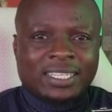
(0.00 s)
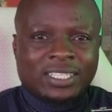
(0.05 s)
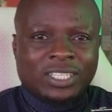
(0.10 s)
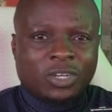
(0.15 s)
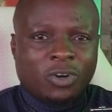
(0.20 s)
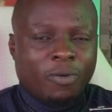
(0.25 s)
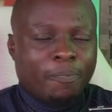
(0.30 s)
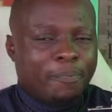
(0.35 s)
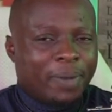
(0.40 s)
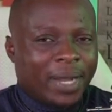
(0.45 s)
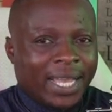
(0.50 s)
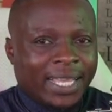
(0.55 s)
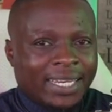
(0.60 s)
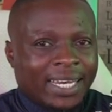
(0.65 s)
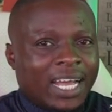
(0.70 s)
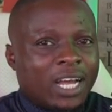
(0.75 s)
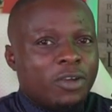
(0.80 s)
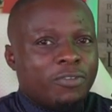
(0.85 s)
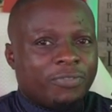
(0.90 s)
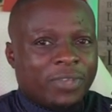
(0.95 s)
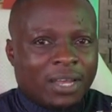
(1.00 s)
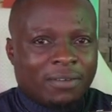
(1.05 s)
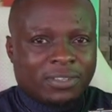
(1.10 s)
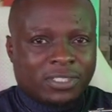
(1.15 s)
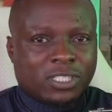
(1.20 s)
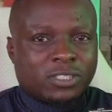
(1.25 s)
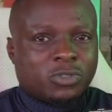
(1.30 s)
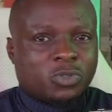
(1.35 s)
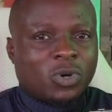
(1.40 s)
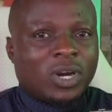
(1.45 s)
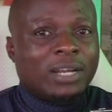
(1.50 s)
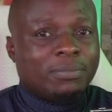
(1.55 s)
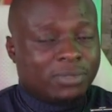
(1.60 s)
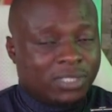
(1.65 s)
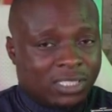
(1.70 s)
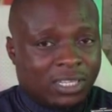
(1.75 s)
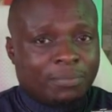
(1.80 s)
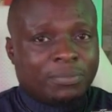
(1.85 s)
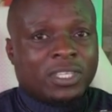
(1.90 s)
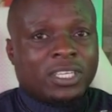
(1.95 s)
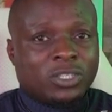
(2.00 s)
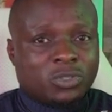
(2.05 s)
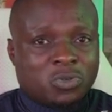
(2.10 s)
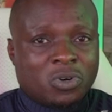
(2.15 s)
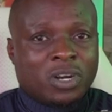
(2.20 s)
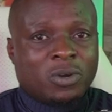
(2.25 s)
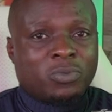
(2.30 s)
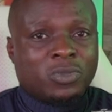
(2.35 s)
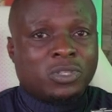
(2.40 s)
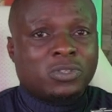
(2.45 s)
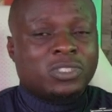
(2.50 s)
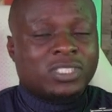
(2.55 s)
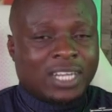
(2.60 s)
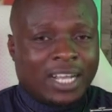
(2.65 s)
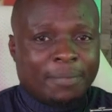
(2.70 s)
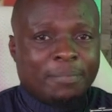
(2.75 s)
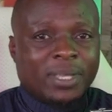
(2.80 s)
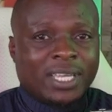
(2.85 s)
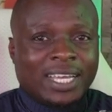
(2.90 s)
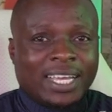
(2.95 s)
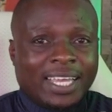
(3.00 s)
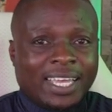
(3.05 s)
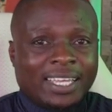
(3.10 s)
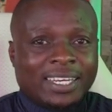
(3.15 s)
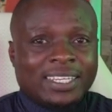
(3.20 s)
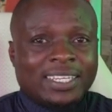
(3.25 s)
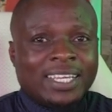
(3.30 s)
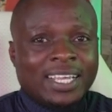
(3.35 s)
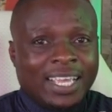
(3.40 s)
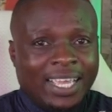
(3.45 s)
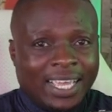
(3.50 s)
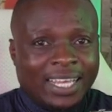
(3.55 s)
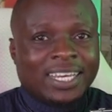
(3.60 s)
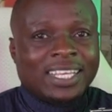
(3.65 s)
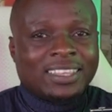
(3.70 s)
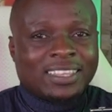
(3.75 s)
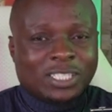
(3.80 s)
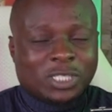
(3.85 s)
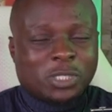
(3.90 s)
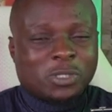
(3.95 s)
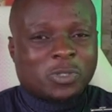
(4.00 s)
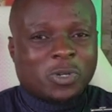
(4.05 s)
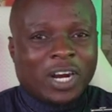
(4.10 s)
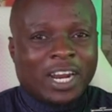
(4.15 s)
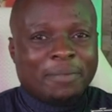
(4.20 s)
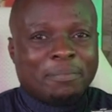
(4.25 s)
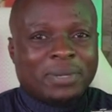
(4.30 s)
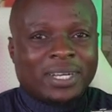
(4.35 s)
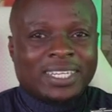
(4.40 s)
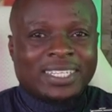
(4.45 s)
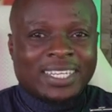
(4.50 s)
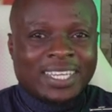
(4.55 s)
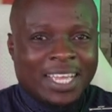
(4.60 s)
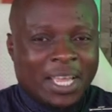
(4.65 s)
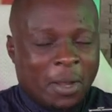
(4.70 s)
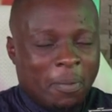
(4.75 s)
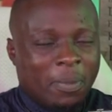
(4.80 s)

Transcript: You know, by now, if you haven't subscribed, something is wrong with you. Stop being a hater and hit the subscribe button.